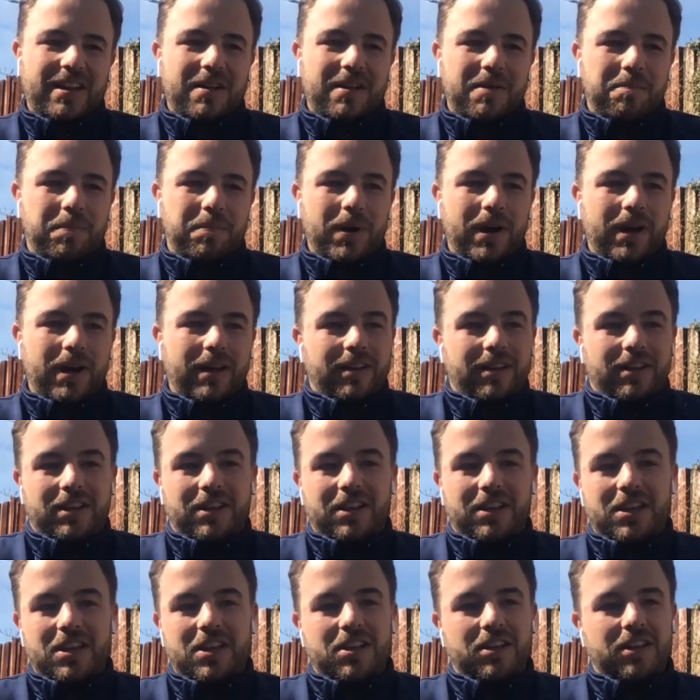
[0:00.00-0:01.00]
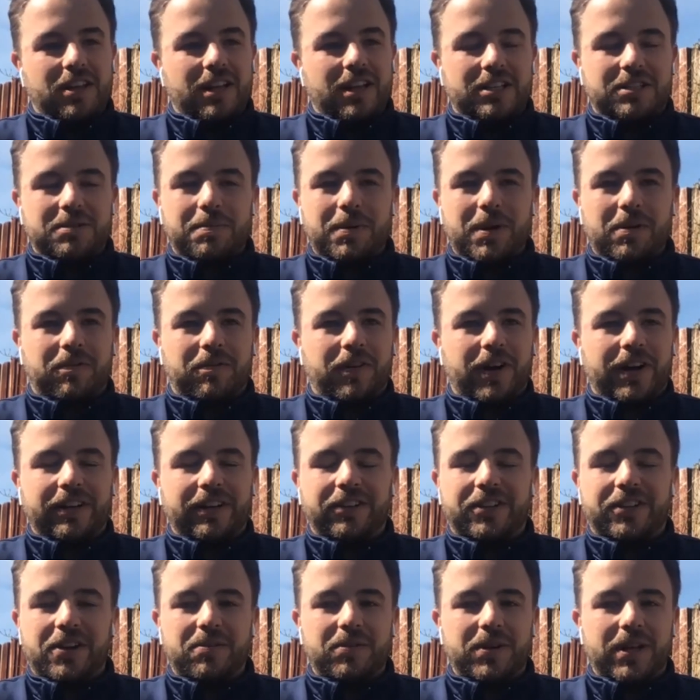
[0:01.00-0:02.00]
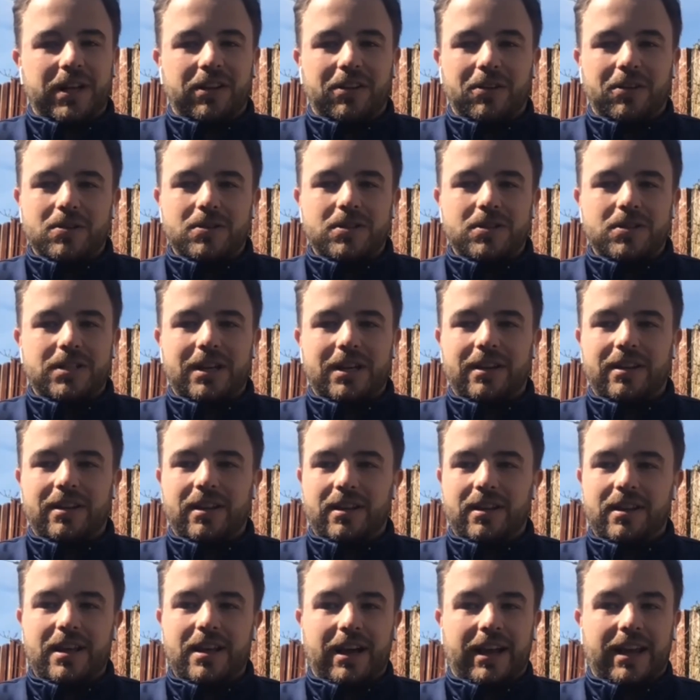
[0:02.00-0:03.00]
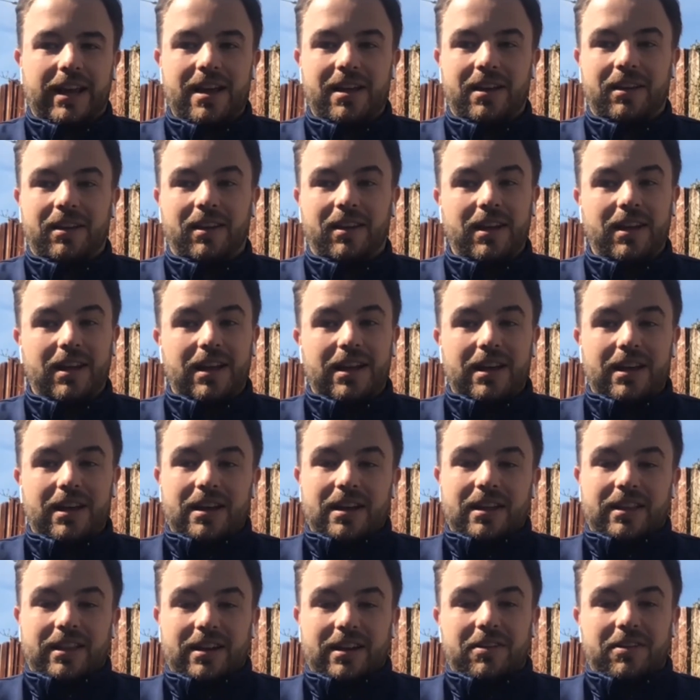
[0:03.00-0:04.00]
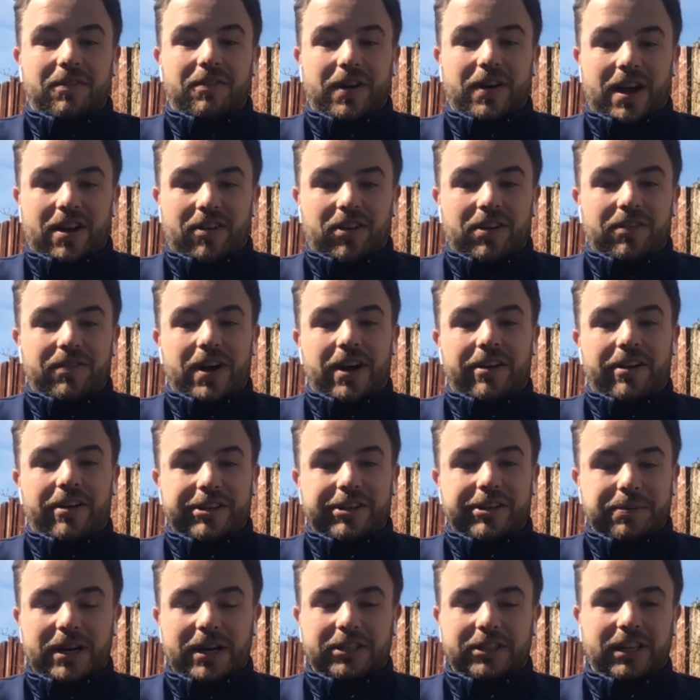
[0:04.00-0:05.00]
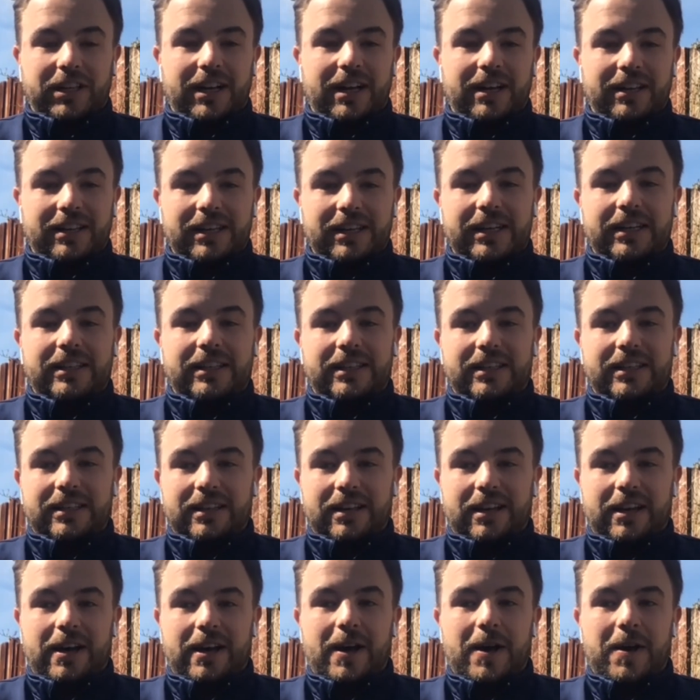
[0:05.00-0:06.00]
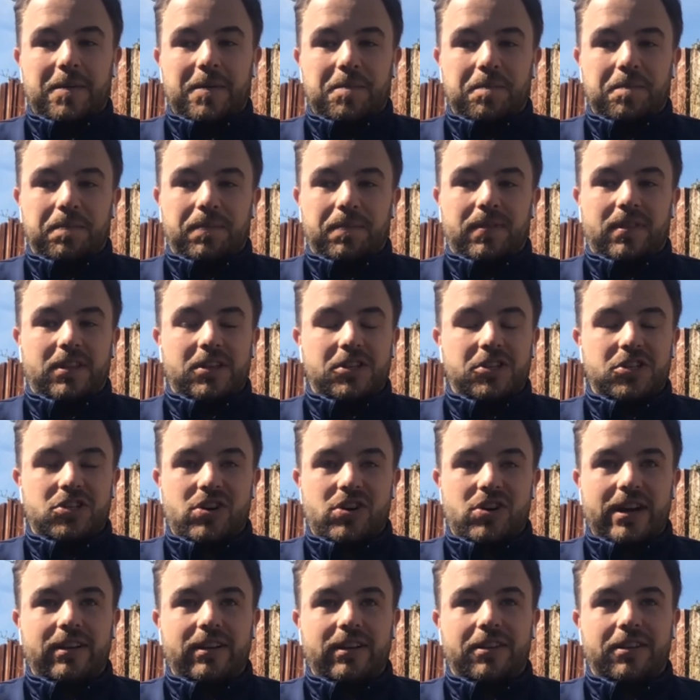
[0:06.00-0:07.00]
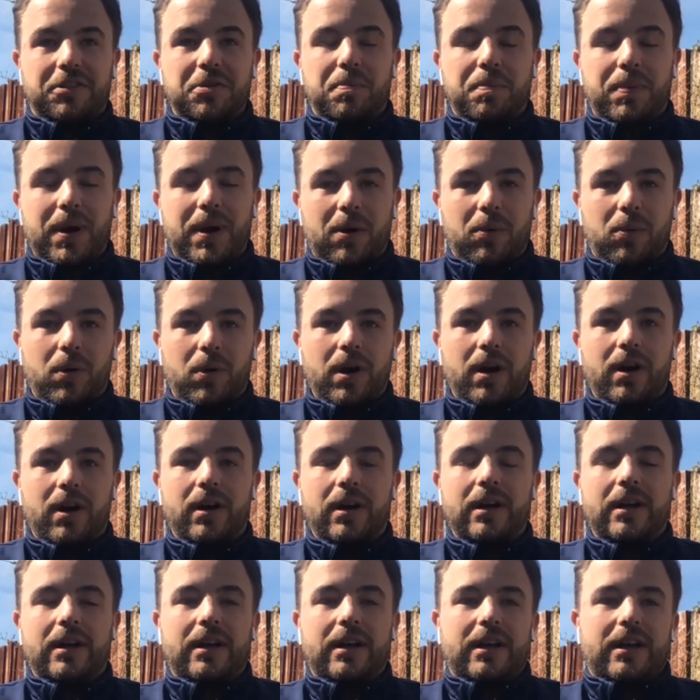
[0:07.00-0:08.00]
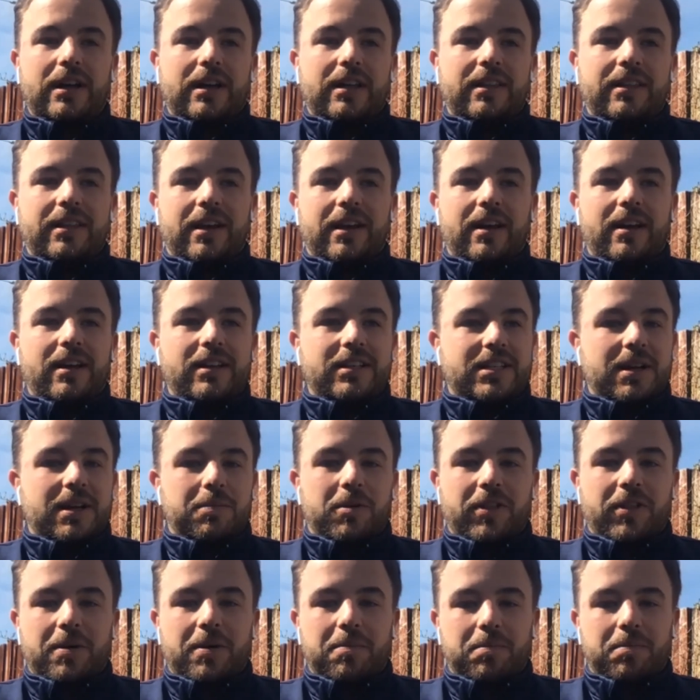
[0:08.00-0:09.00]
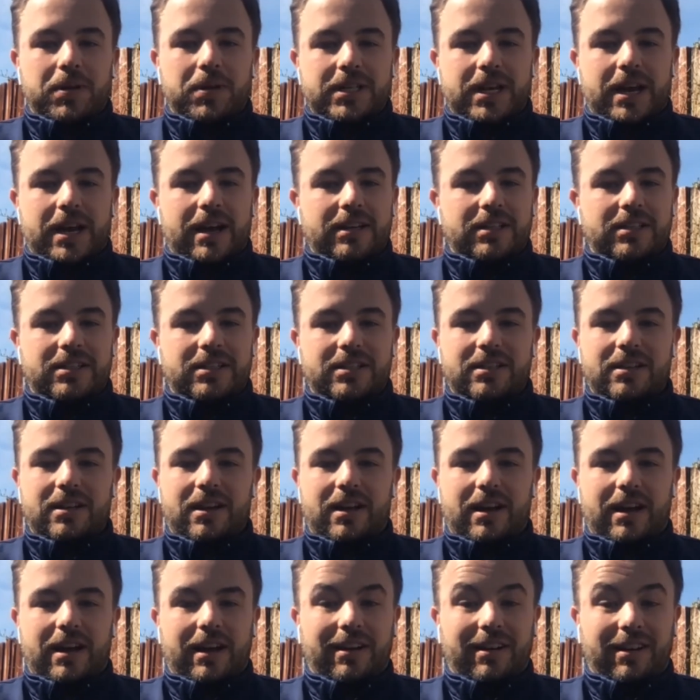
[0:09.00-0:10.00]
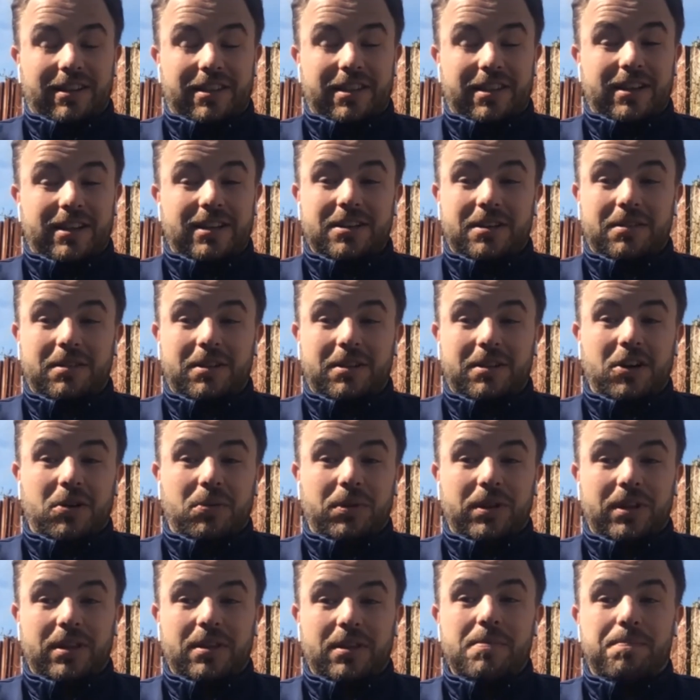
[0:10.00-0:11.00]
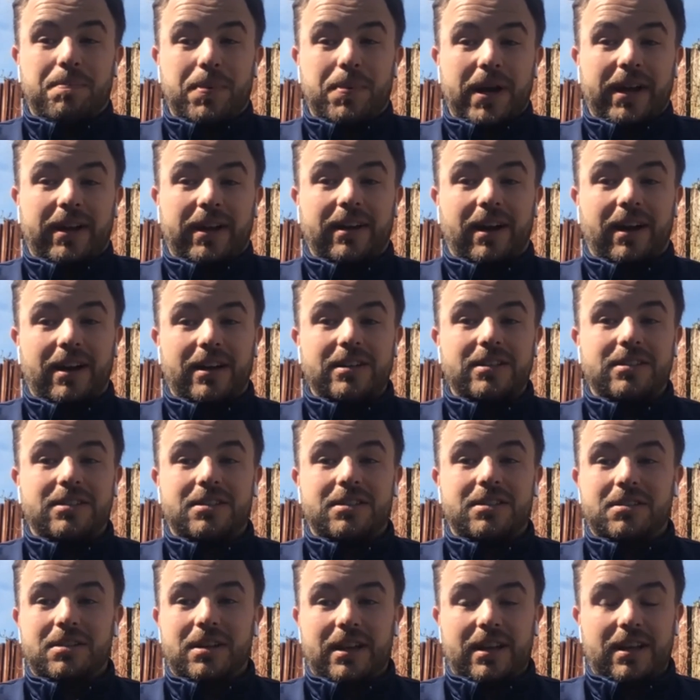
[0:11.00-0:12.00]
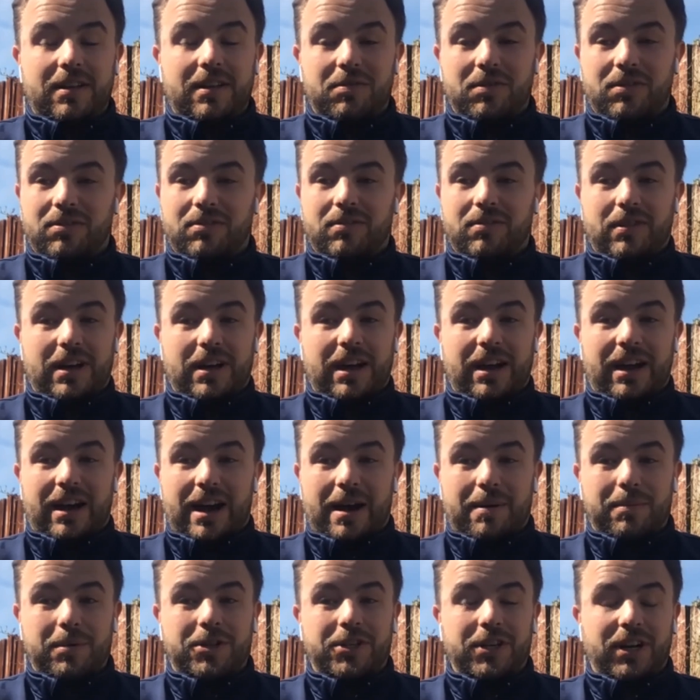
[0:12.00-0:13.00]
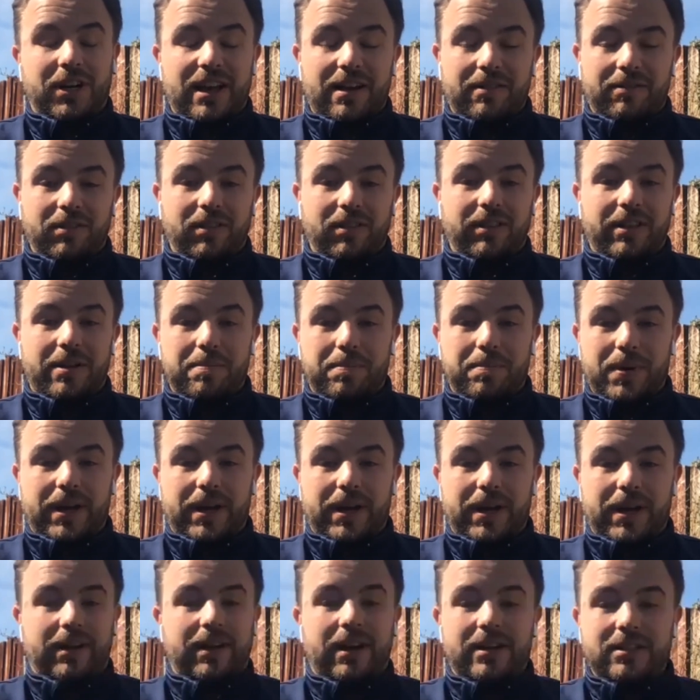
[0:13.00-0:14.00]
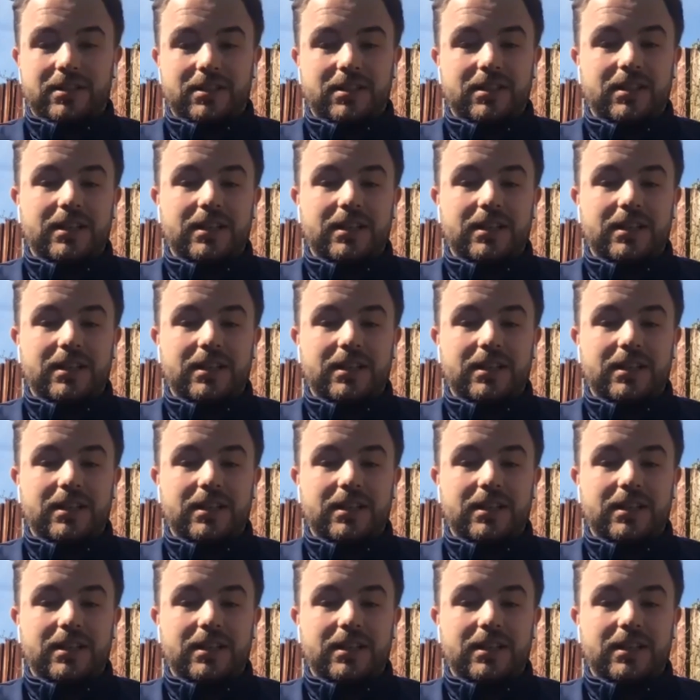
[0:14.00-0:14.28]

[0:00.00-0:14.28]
But it's about fine tuning those. And again, they're a very, very special athlete. The strength, the power that some of them possess, and these are, they're the big guys. Even at amateur level, they're big guys.